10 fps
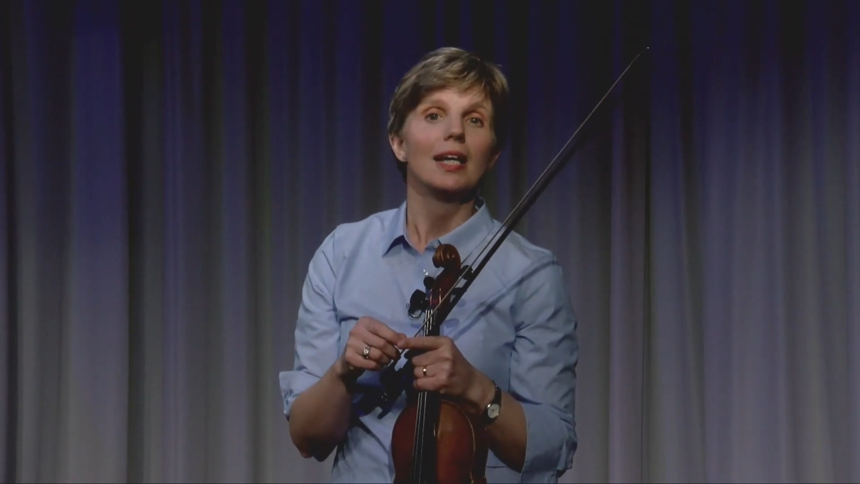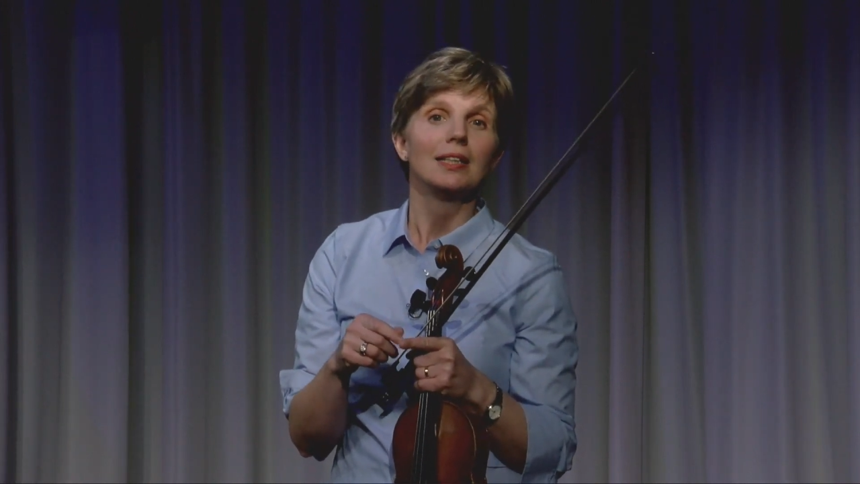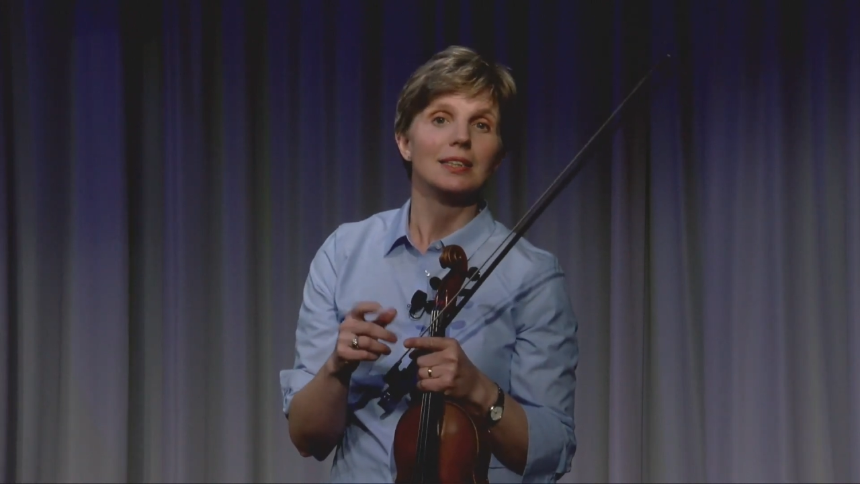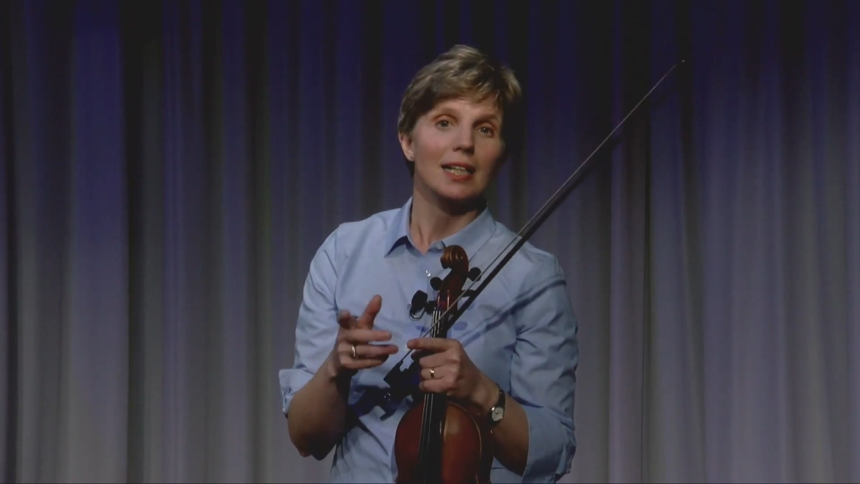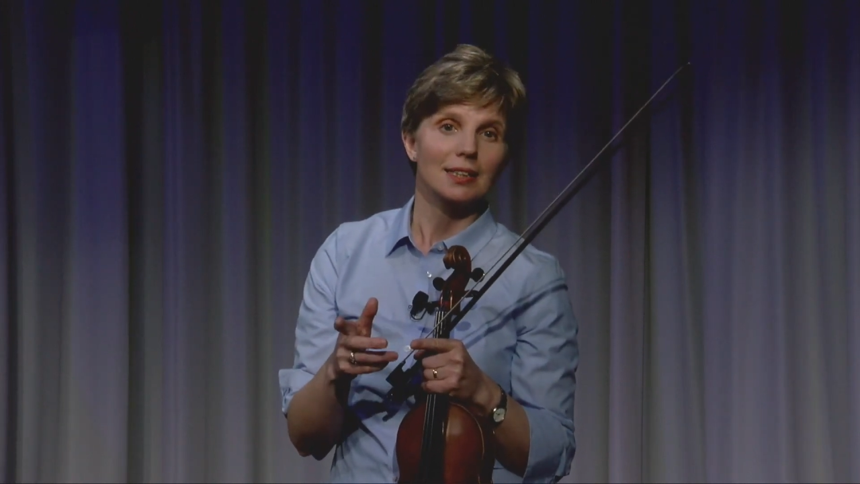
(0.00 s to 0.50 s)

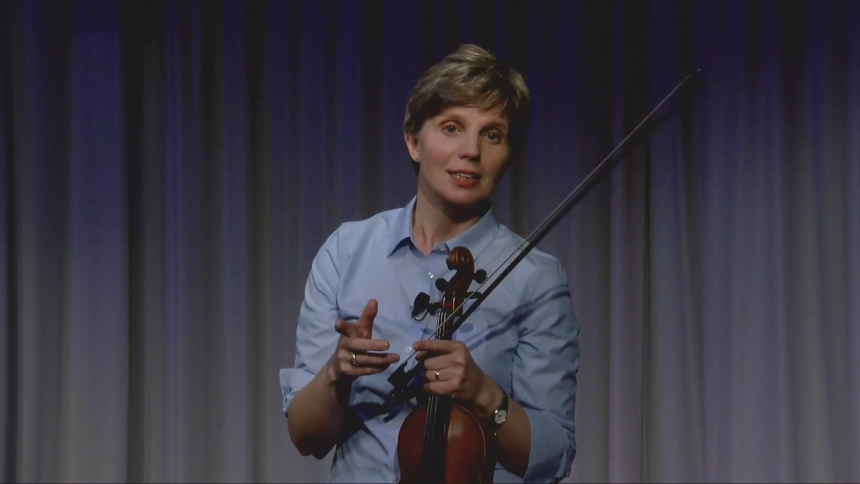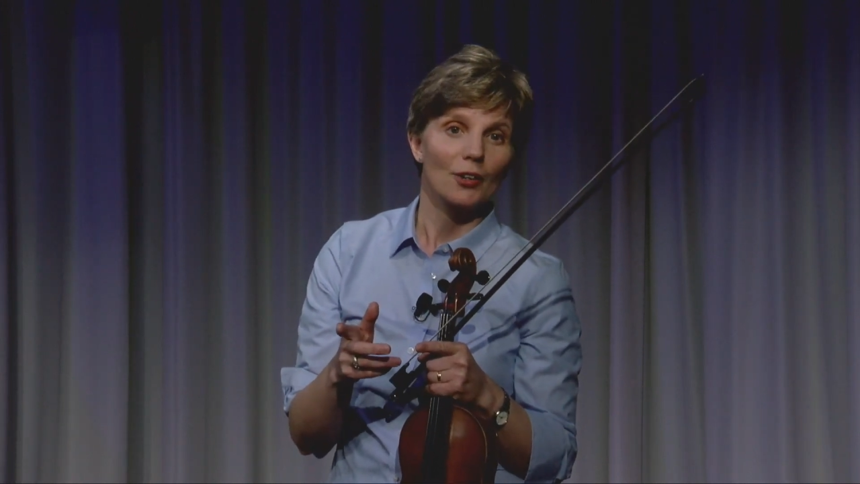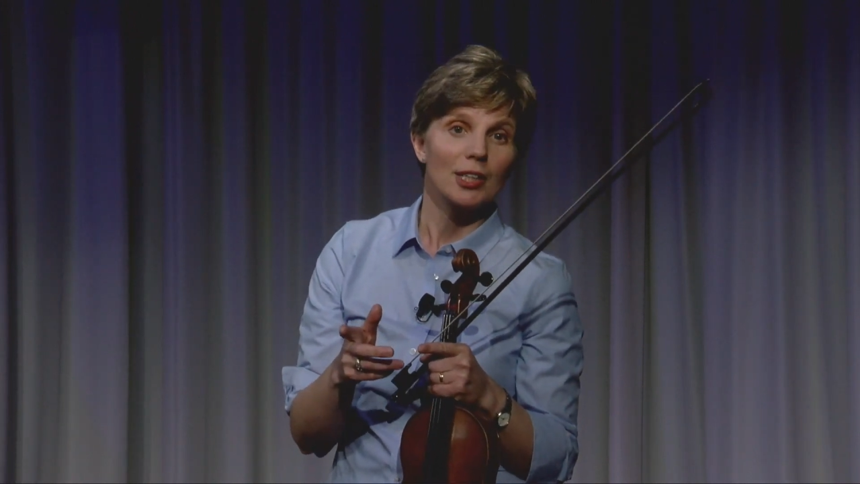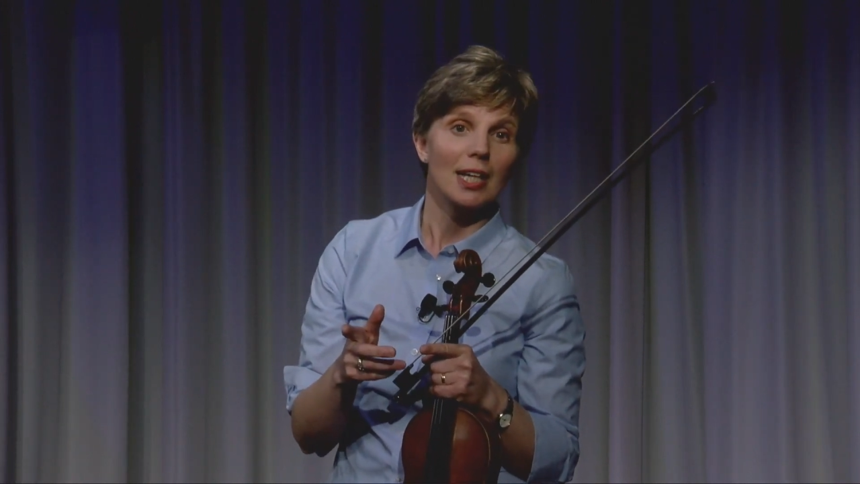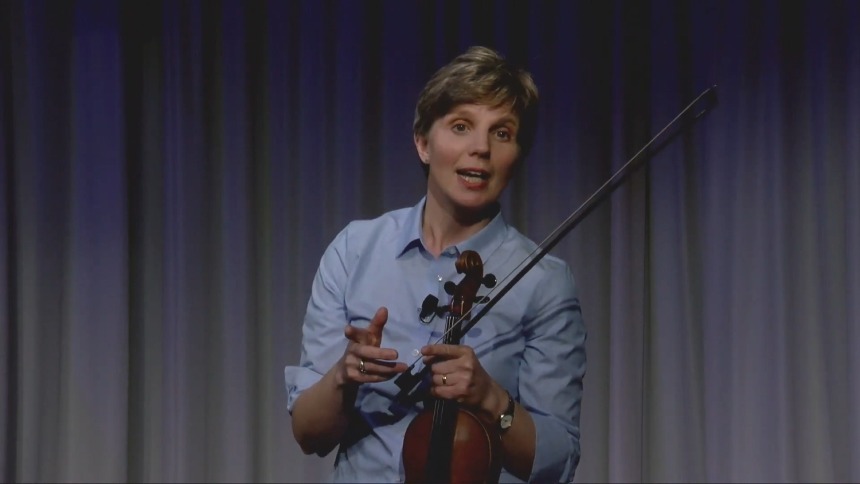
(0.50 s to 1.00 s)
it's
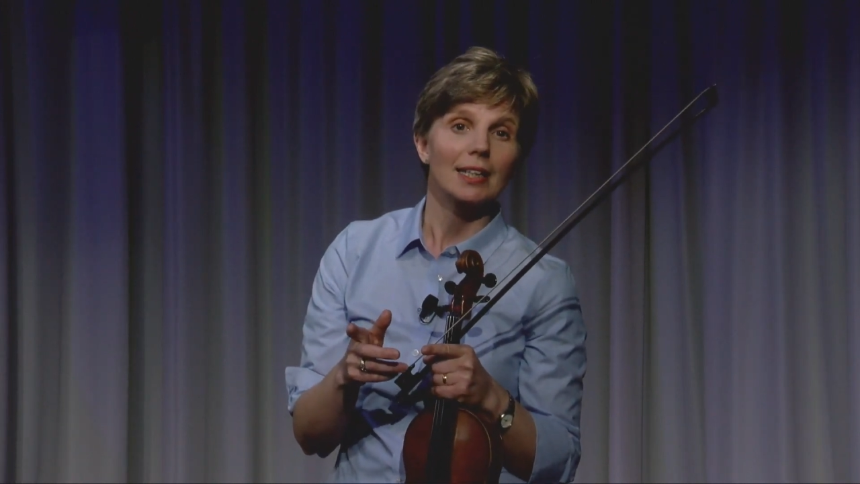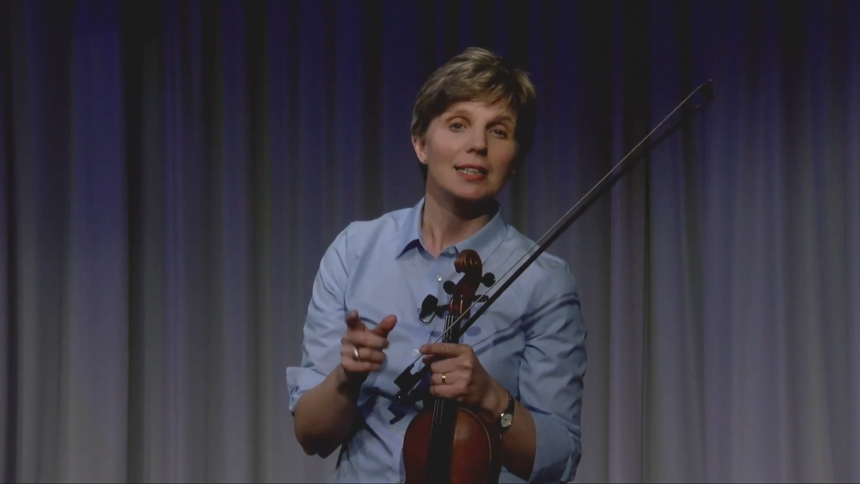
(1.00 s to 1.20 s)
necessary to add a